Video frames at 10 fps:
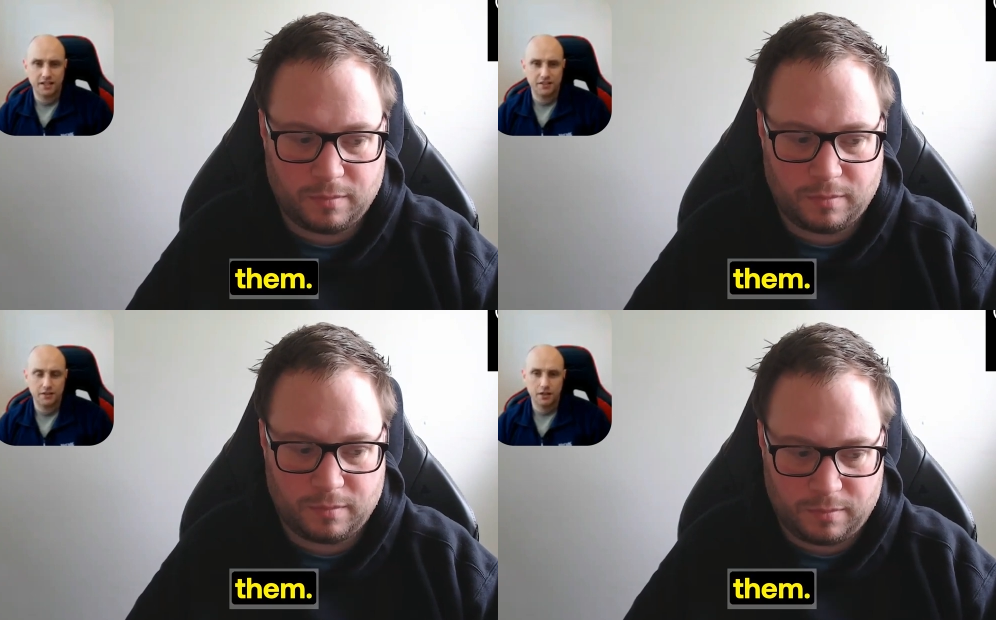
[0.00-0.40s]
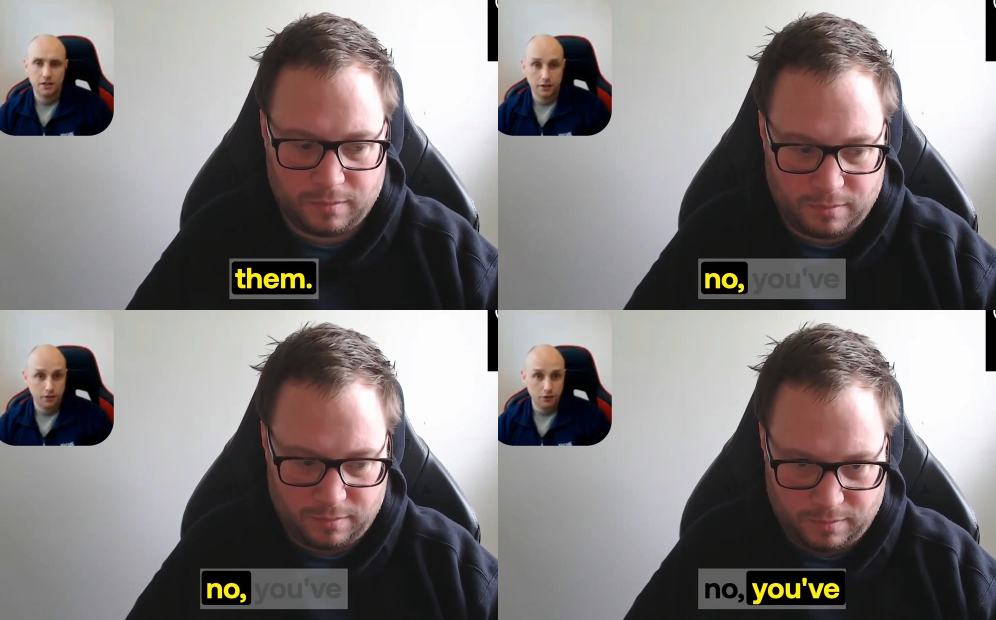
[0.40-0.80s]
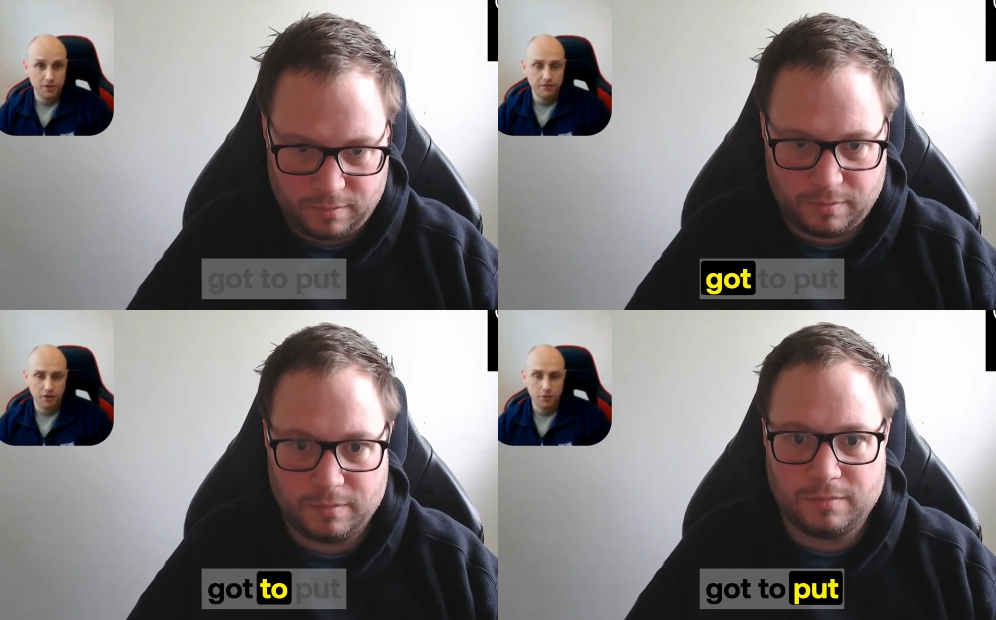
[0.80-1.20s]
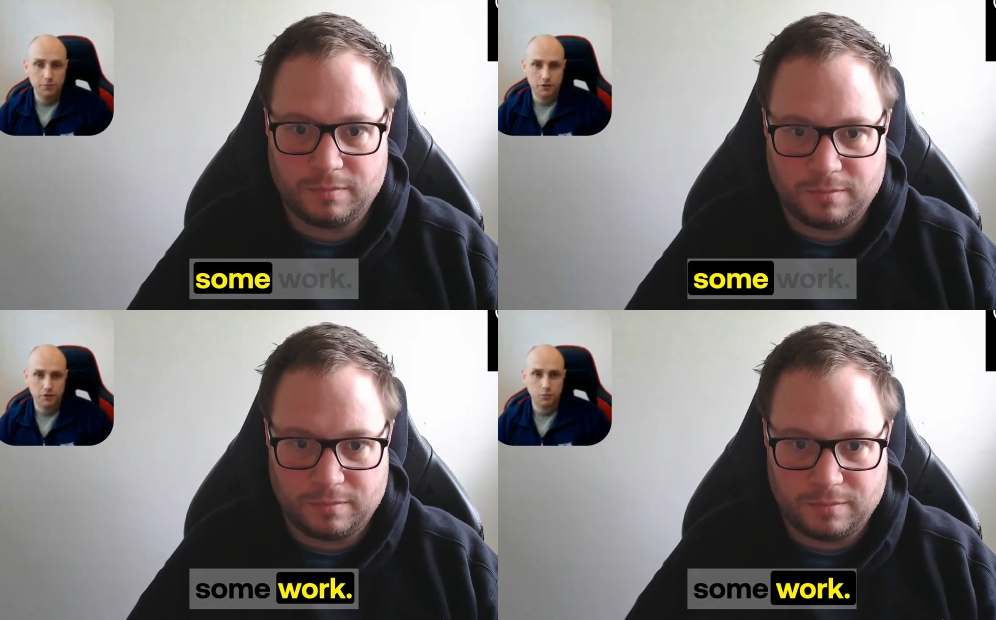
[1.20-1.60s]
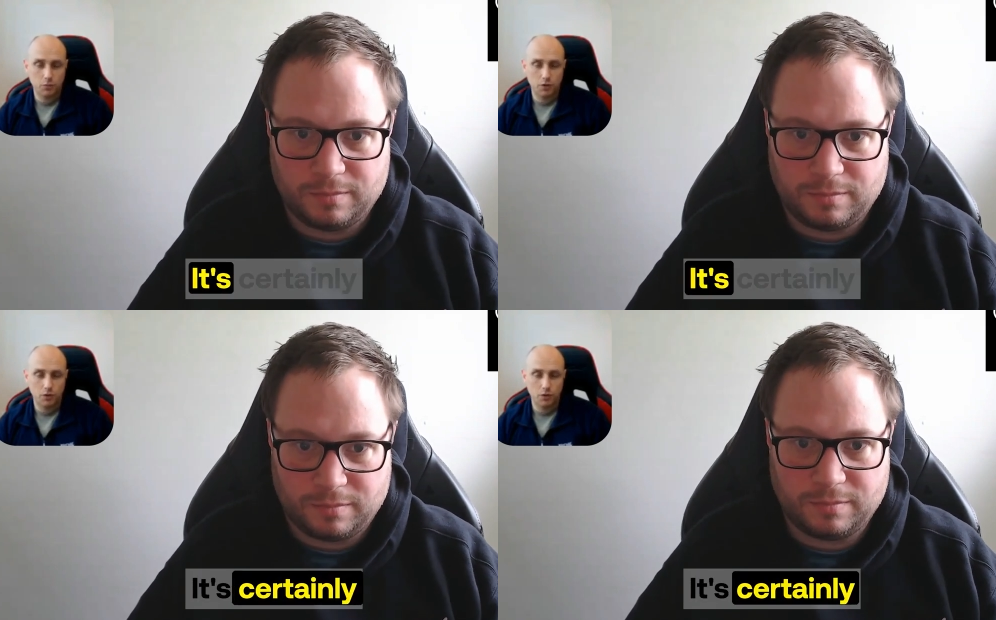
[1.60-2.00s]
Speaker 1: And like, no, you've got to put some work
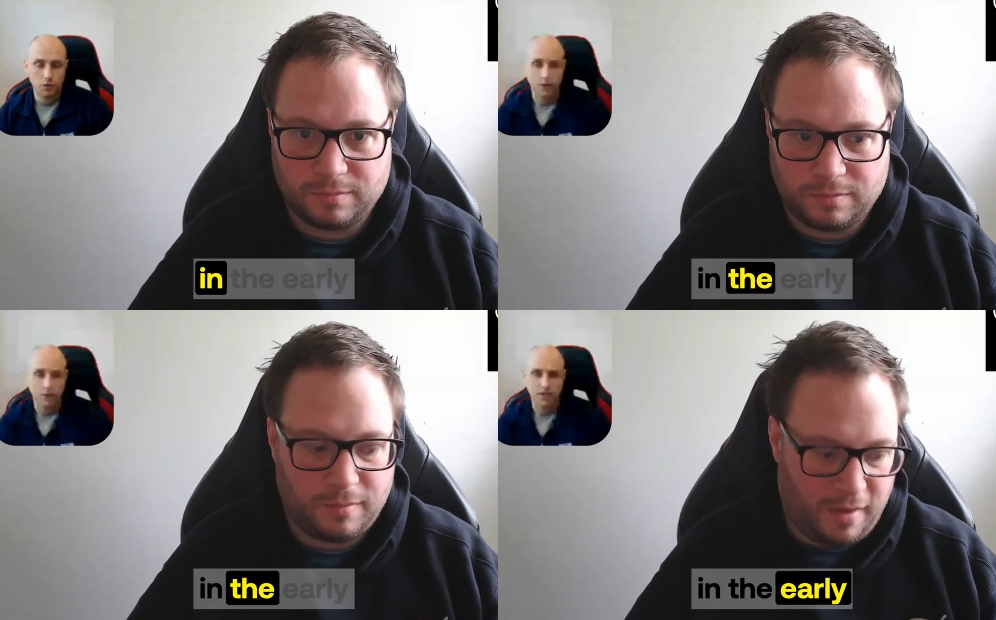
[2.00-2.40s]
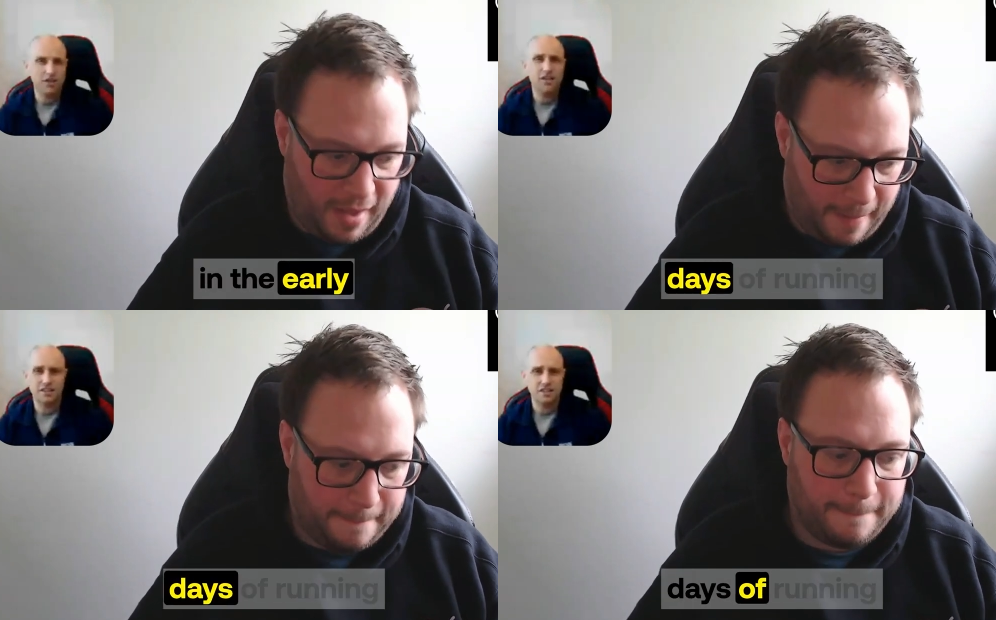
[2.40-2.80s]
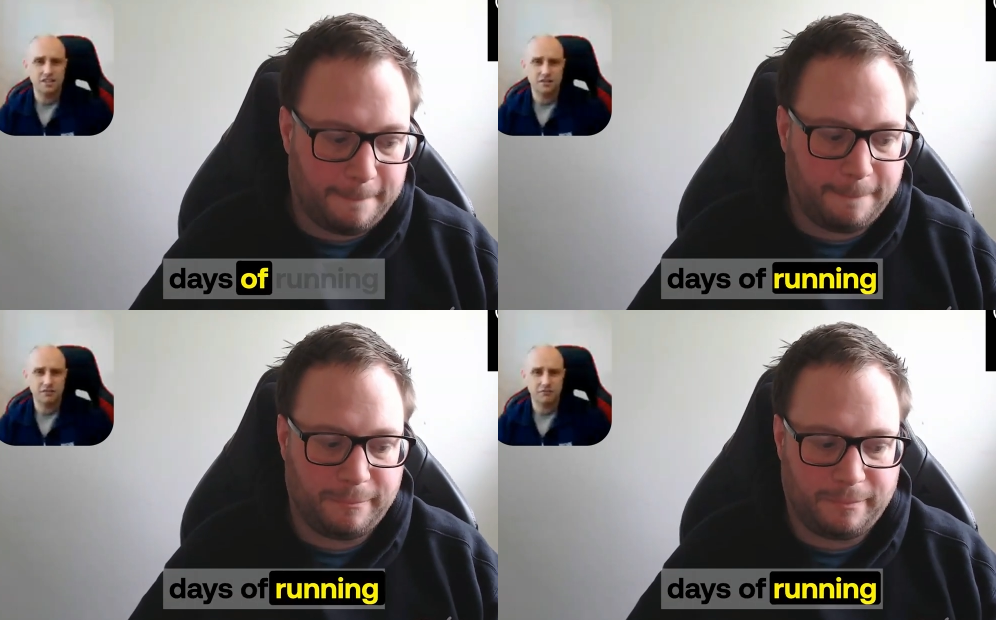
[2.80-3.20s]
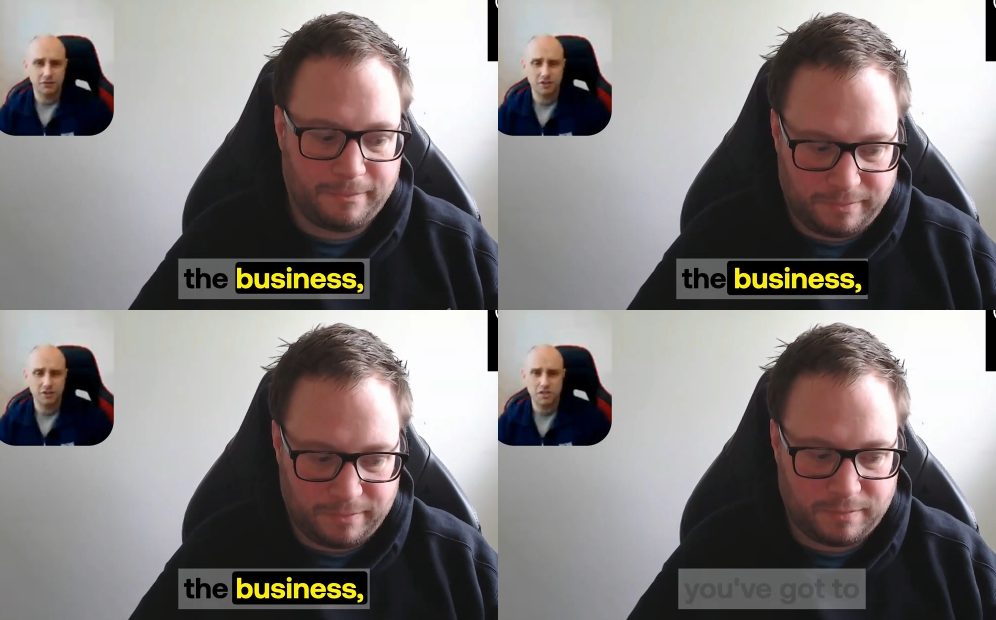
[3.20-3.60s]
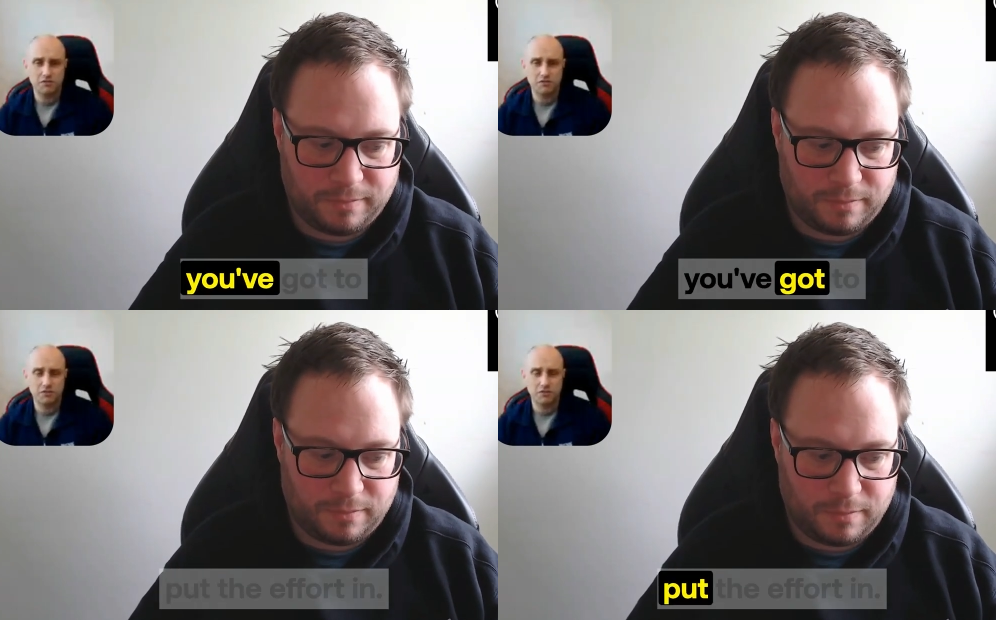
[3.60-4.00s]
in. Certainly in the early days of running a business, you've
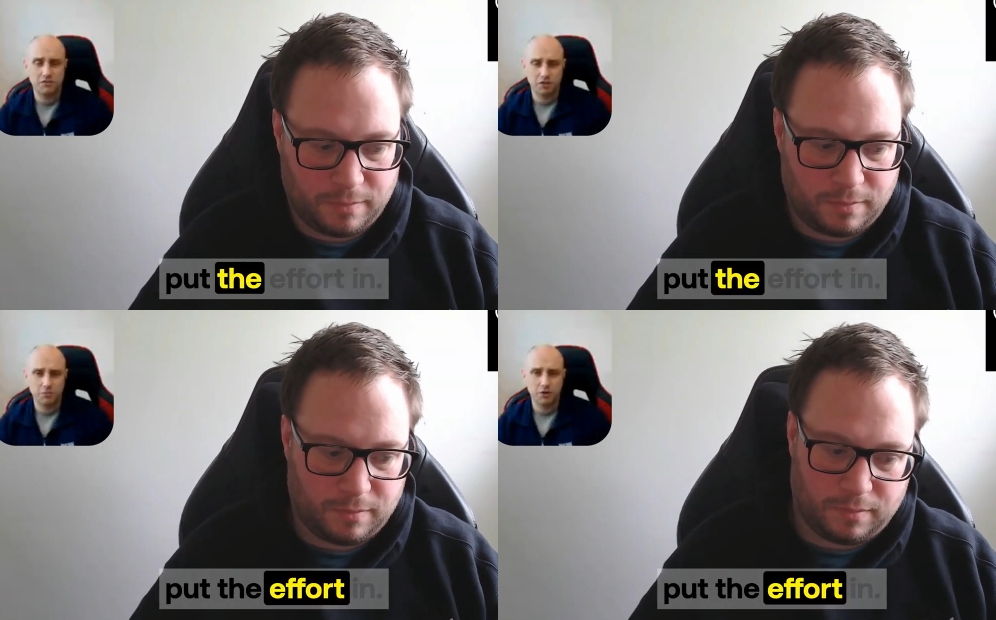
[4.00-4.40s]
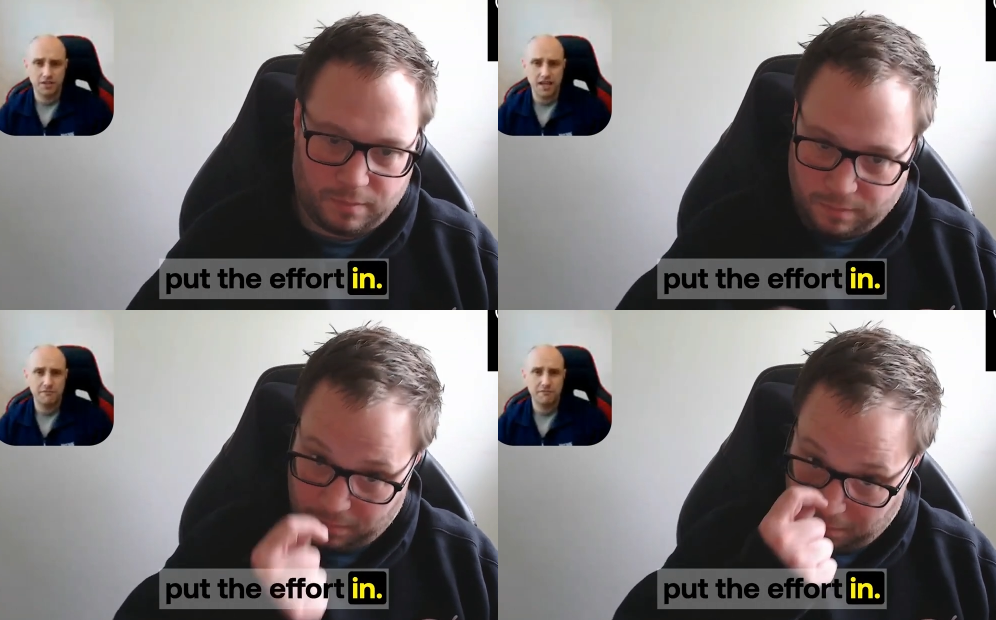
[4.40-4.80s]
got to put the effort in.